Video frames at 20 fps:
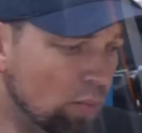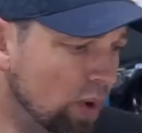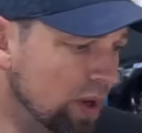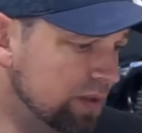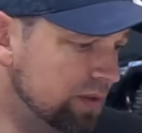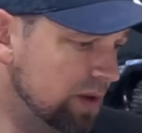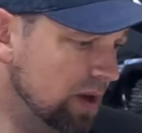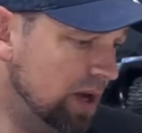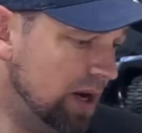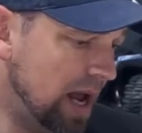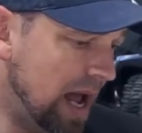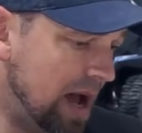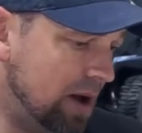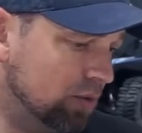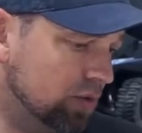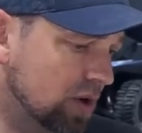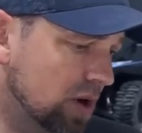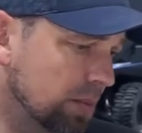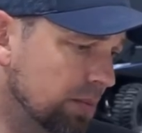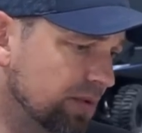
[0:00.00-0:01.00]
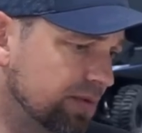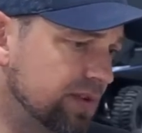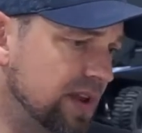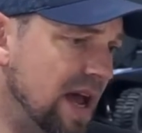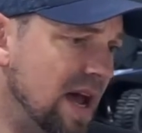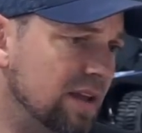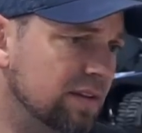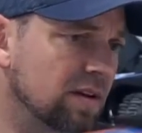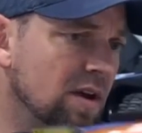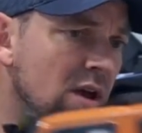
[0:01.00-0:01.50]
with the outcome of
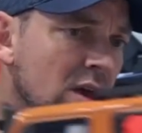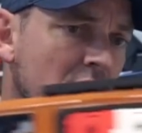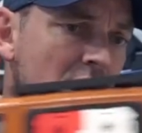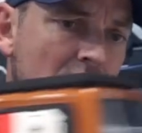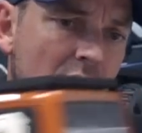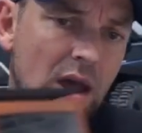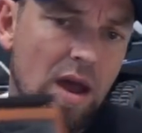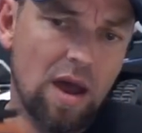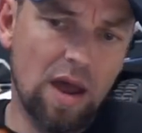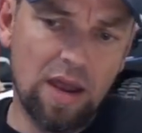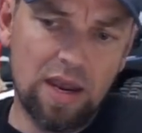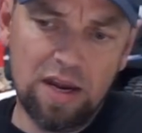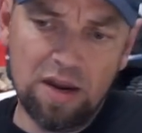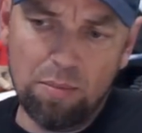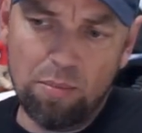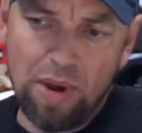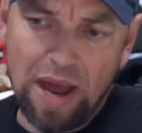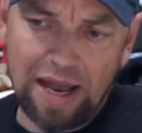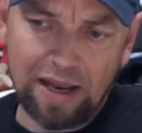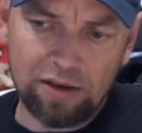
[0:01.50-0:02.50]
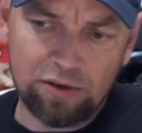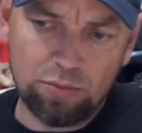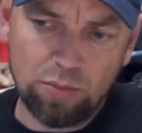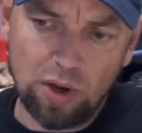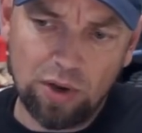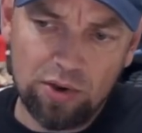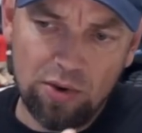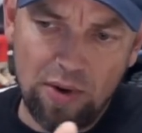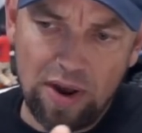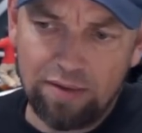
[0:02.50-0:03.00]
that. In the back as
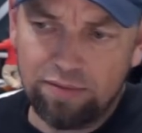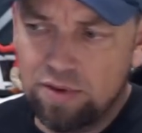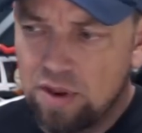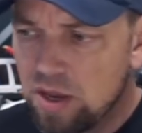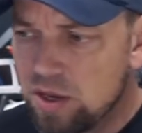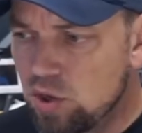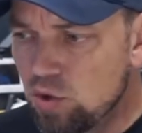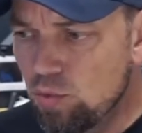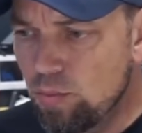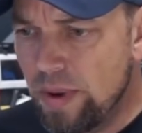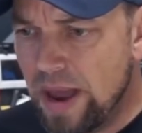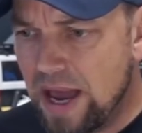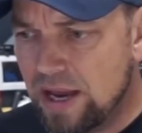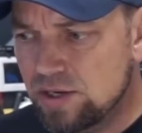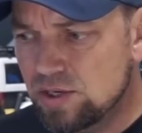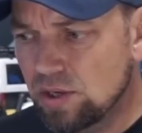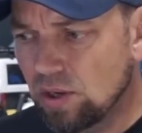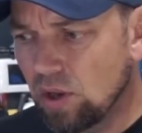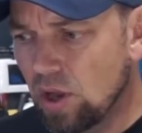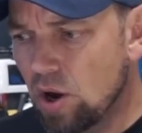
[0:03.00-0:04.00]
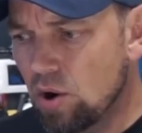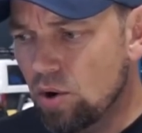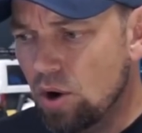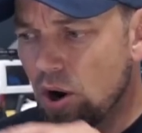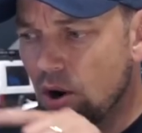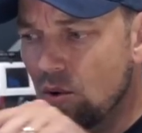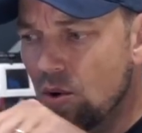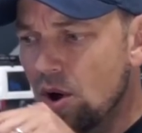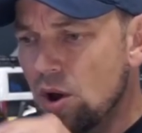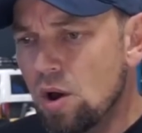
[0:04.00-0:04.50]
well, you have the youmagine
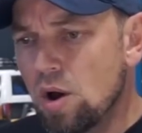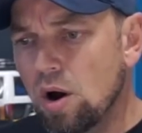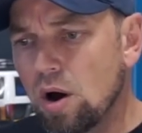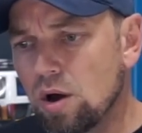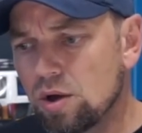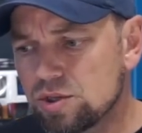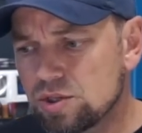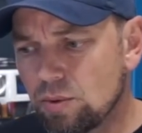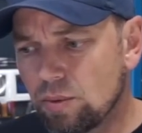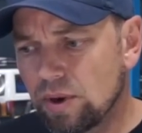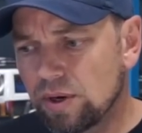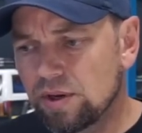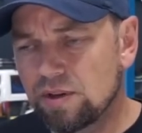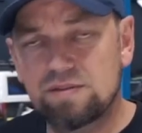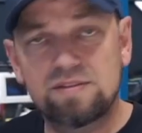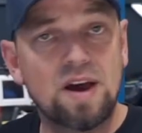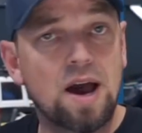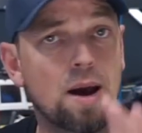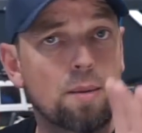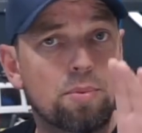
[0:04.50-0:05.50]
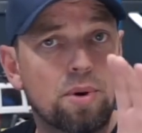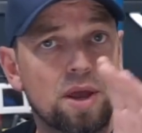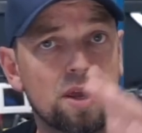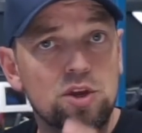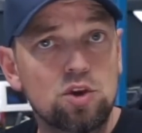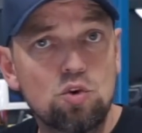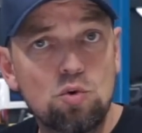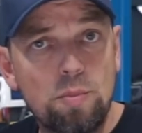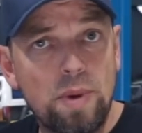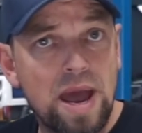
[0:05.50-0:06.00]
logo also on the top,
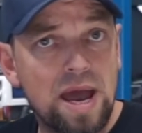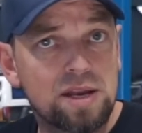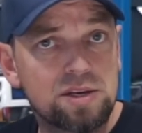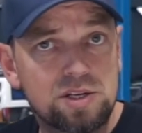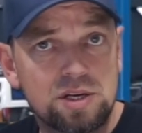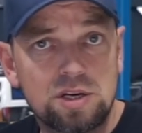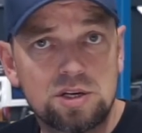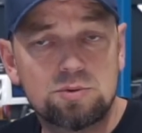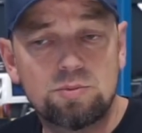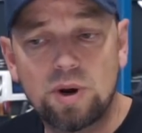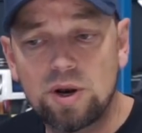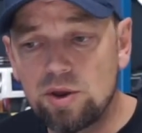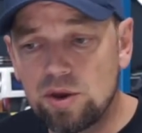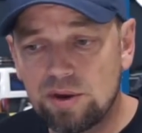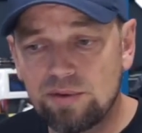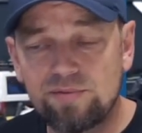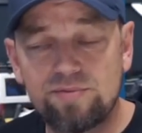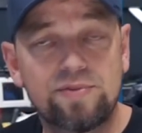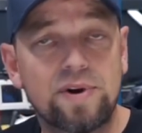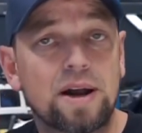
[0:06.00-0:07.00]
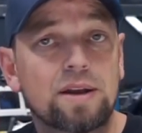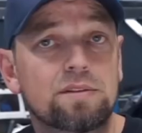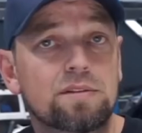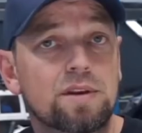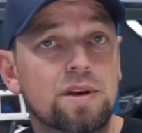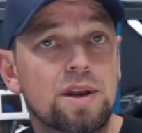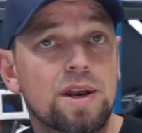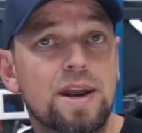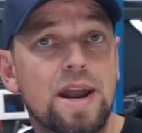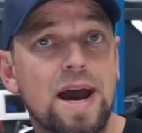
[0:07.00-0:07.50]
and youmagine is where you can find
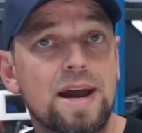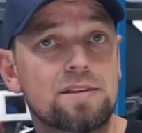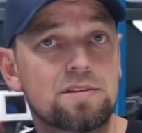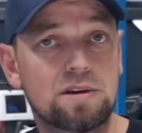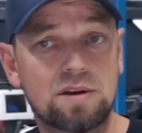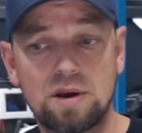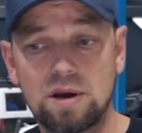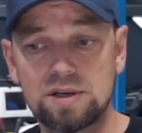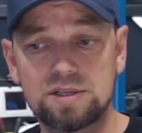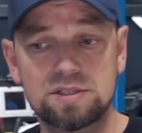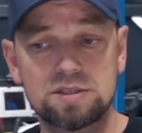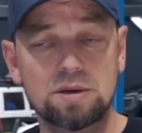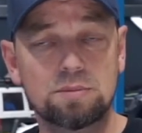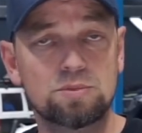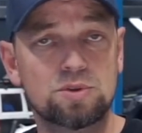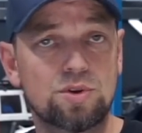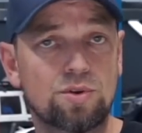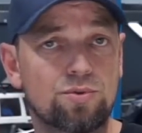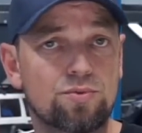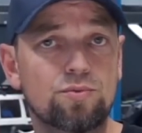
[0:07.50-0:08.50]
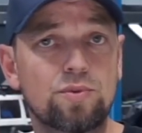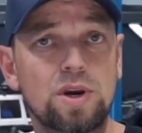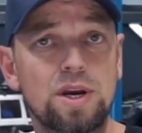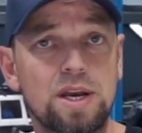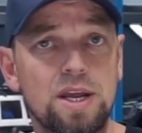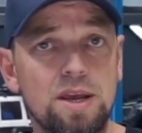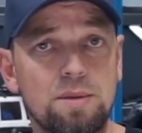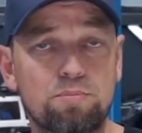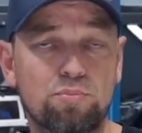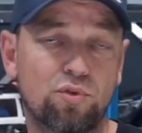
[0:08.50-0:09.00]
the Night Customs
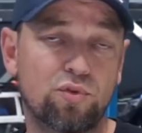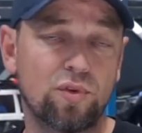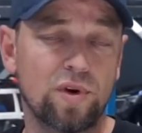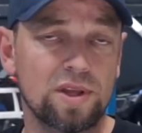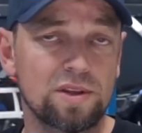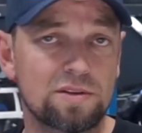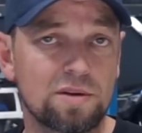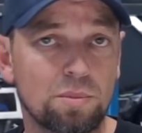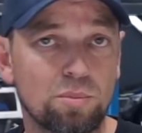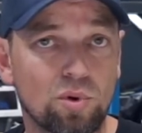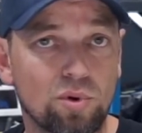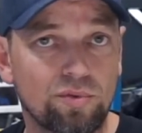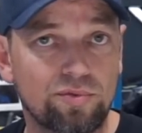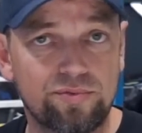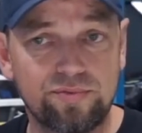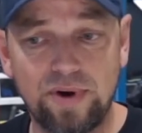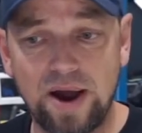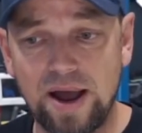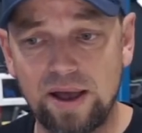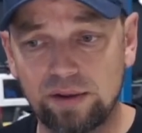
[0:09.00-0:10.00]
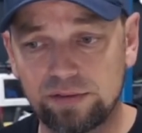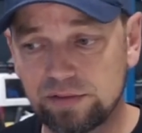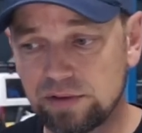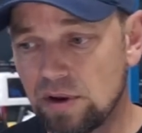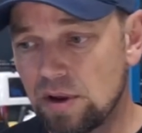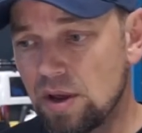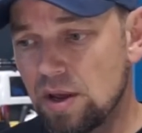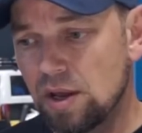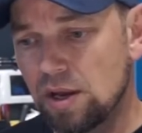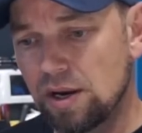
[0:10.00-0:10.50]
3D printable files.
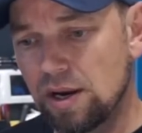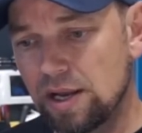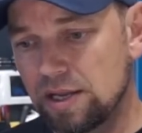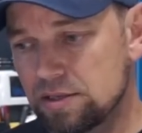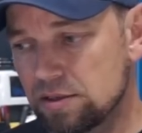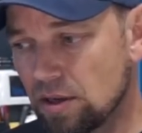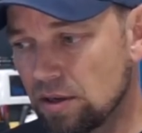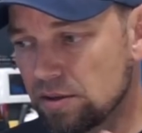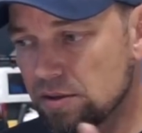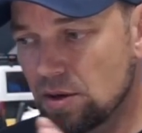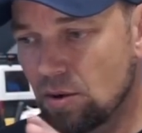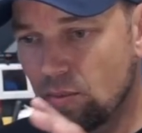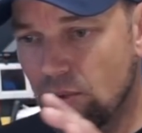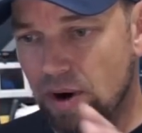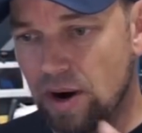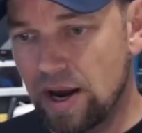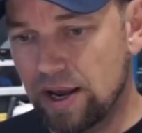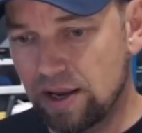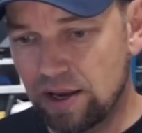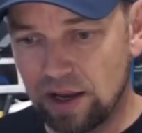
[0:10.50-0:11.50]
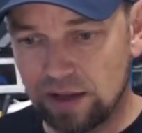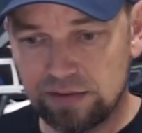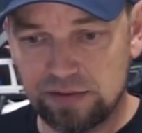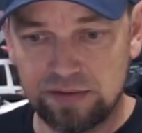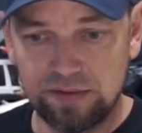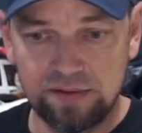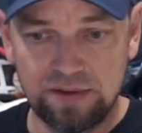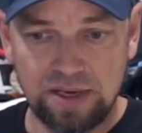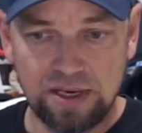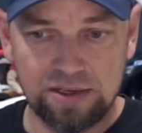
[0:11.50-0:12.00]
That's also where I got
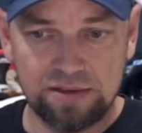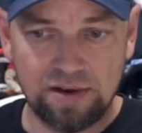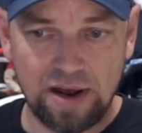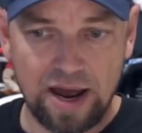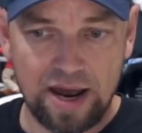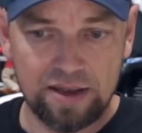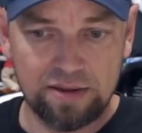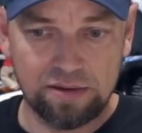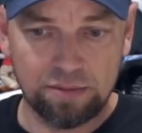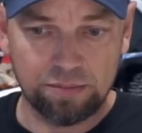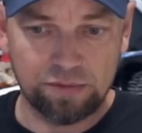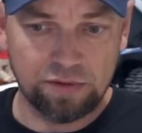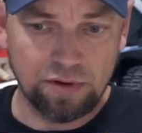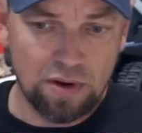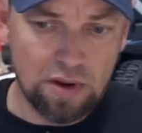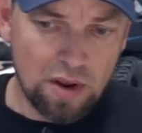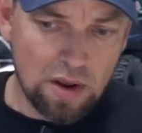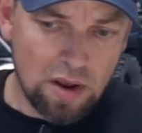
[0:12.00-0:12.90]
these items.